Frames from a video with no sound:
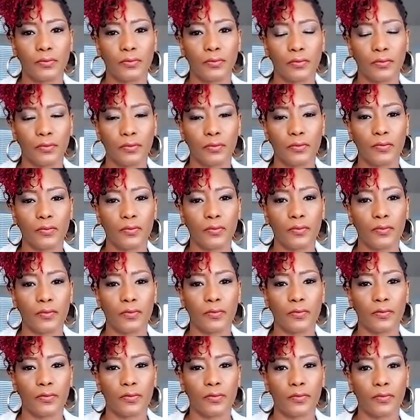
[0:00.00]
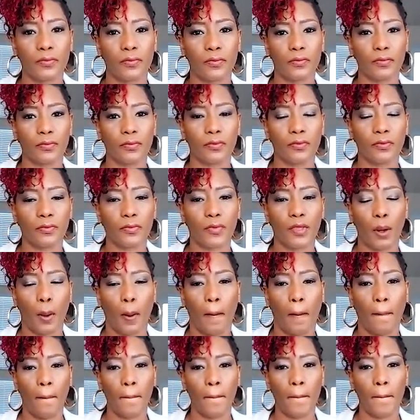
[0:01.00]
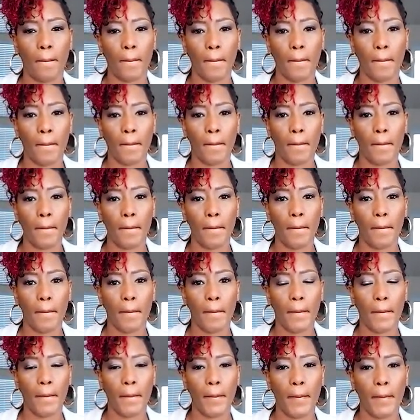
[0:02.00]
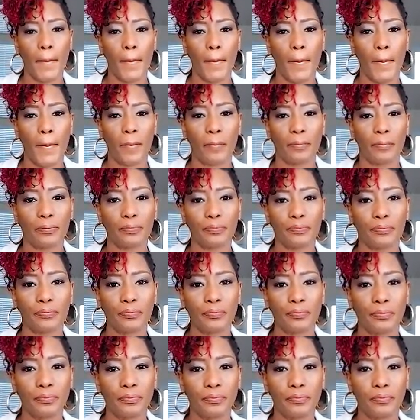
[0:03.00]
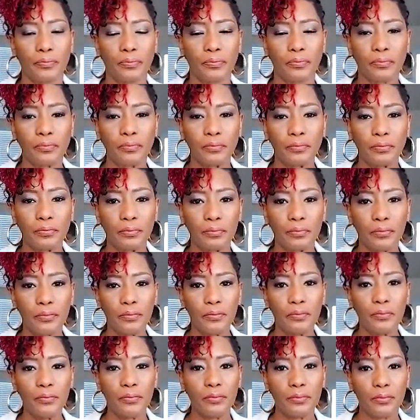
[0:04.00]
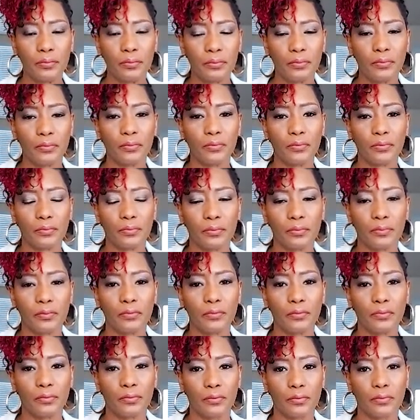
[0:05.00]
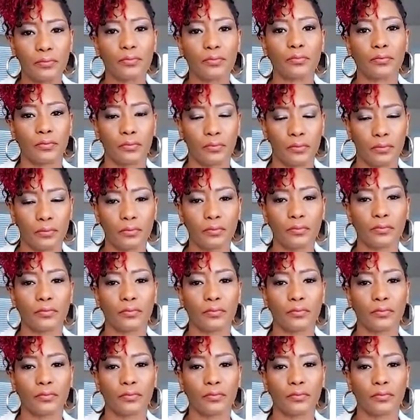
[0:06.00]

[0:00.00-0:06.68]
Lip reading: The person shown says nothing.